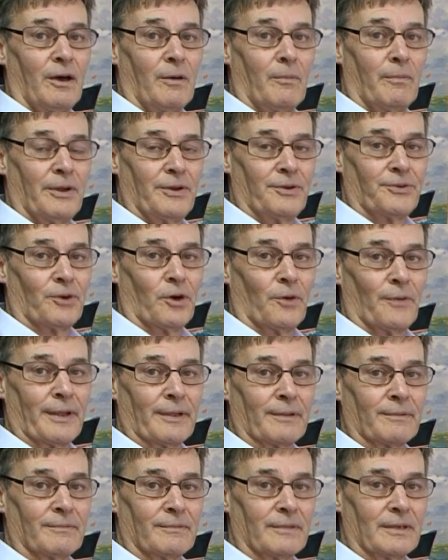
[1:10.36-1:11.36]
on my drawing.
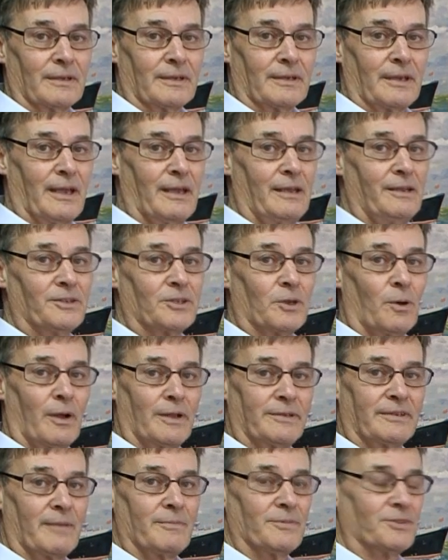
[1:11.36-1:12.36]
Okay, so I'll
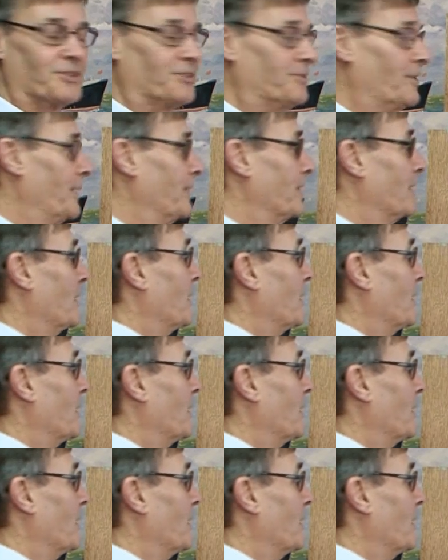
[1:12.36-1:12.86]
demonstrate.